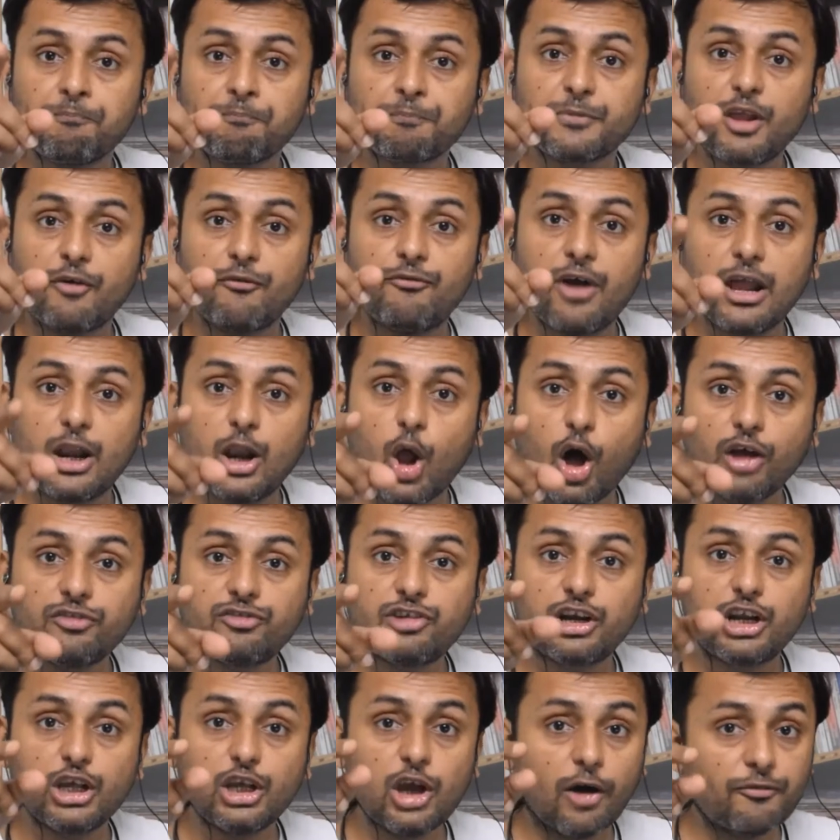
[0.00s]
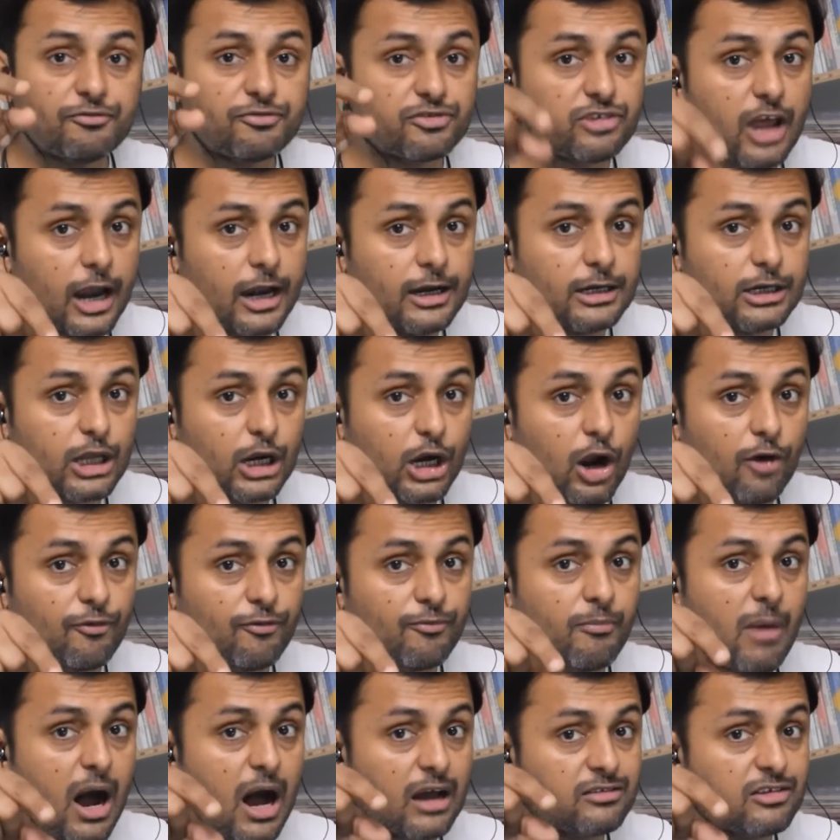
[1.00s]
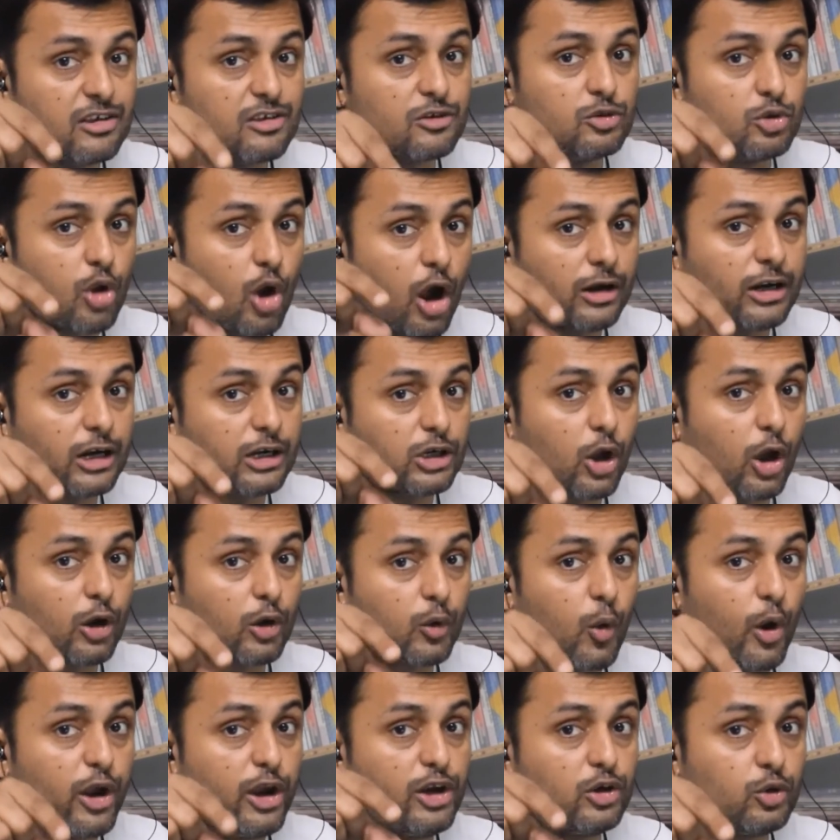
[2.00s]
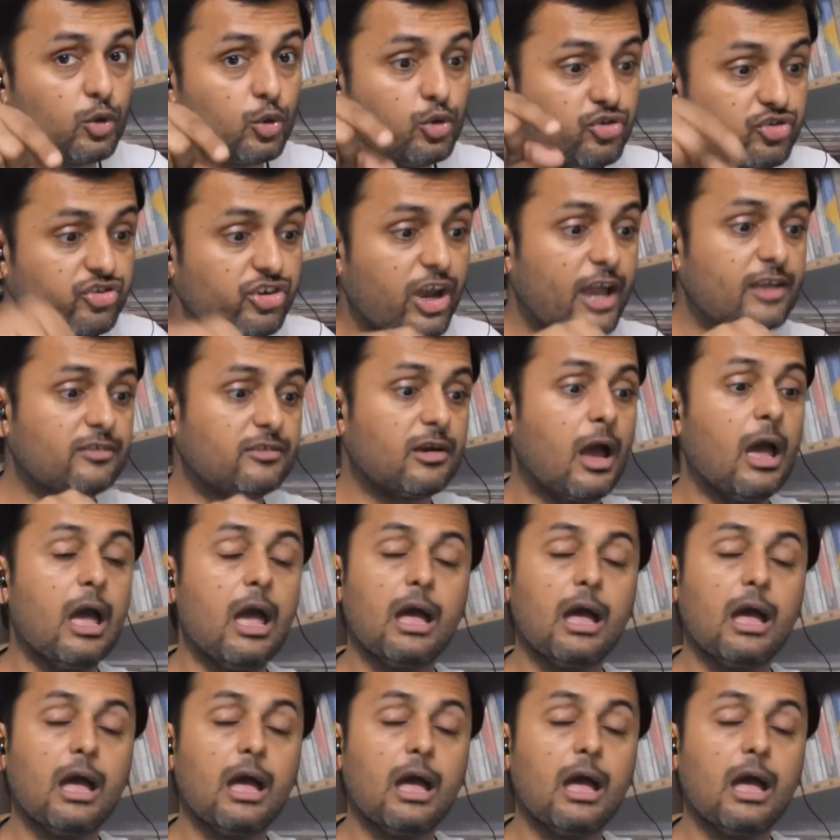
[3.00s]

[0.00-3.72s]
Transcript: The velocity of center of mass is not at all going to change.